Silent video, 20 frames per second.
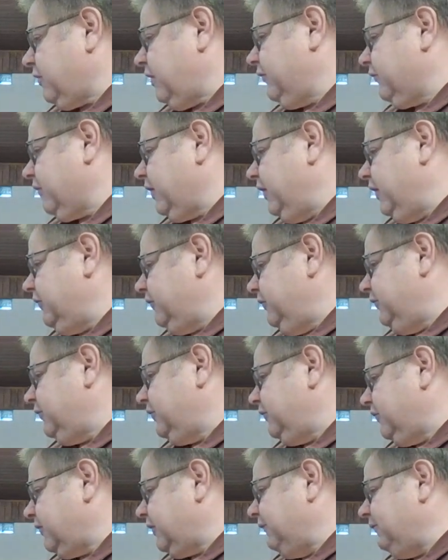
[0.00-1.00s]
translation, you
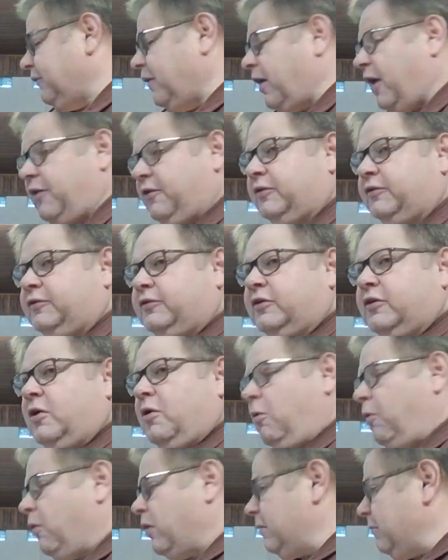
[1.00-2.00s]
just say fathers.
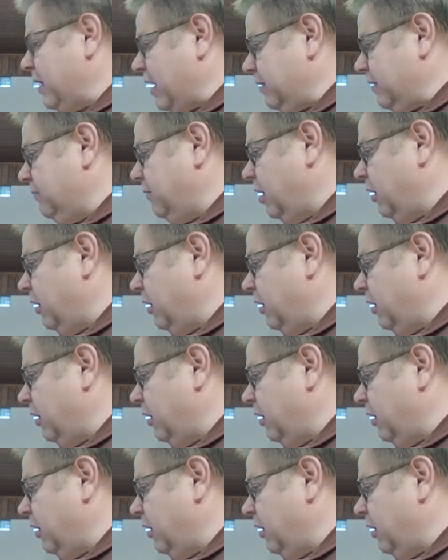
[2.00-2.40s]
What about a